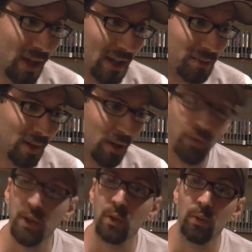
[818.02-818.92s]
as my
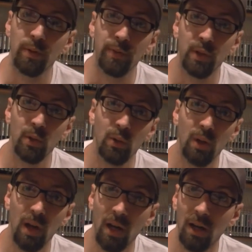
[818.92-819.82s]
official review
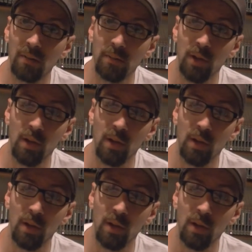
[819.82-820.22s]
um,